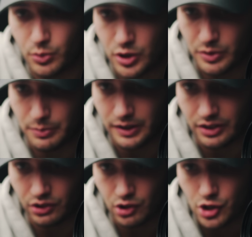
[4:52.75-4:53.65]
which we
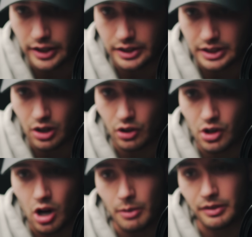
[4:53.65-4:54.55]
place gently on
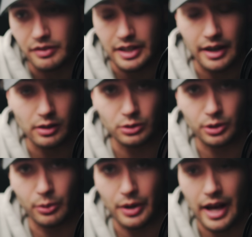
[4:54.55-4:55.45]
top of the
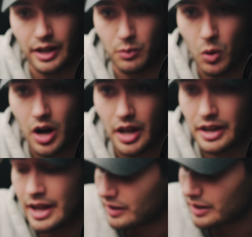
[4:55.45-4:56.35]
Edelkrone Head
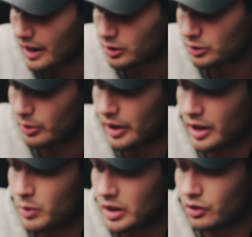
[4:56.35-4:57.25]
1, and the Edelkrone
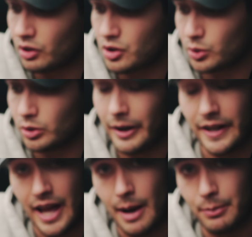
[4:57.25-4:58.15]
Head 1 is controlled by
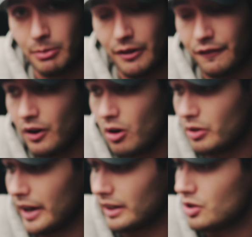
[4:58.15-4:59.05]
an app on my
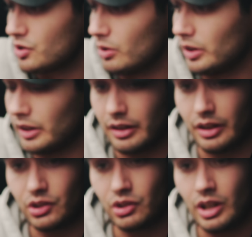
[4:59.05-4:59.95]
phone. I can just go like
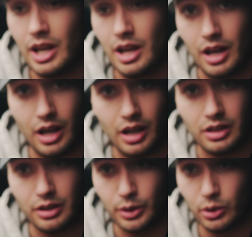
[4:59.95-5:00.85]
this, and
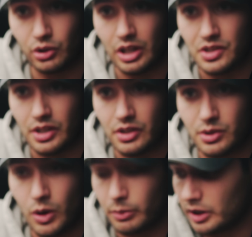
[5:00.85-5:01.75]
it rotates it.
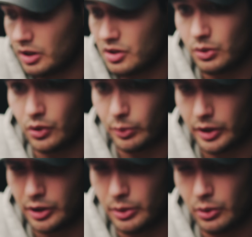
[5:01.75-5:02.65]
So what we're gonna do is we're
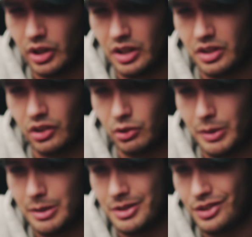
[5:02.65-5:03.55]
gonna rotate this
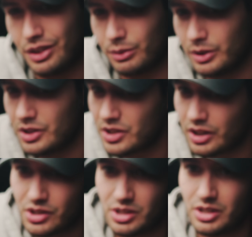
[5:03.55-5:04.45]
maybe
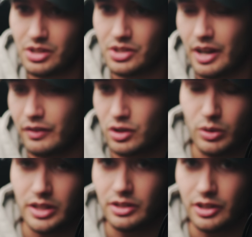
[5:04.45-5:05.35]
360,
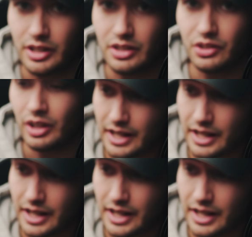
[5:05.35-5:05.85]
720 degrees,